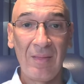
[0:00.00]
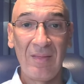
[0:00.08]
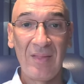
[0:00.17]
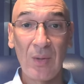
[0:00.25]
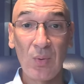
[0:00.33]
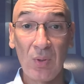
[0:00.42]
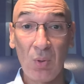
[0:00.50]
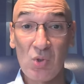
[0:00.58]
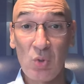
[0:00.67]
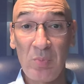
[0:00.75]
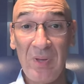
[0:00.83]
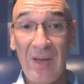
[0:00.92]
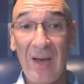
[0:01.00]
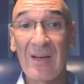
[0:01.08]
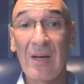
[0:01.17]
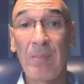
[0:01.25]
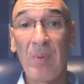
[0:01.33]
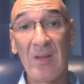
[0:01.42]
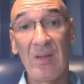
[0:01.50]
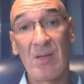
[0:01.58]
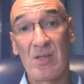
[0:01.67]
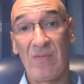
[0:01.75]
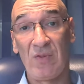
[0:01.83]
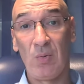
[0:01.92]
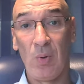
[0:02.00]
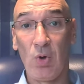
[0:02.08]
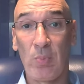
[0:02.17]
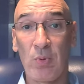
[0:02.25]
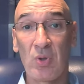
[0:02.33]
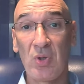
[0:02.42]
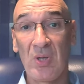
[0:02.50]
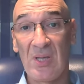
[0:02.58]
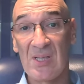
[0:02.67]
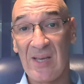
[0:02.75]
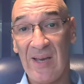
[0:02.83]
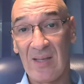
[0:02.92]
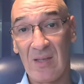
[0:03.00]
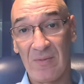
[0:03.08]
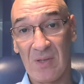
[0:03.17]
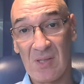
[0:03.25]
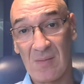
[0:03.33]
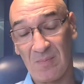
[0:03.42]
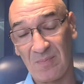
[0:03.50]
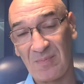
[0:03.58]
There will also be an abundance of opportunities ahead of us.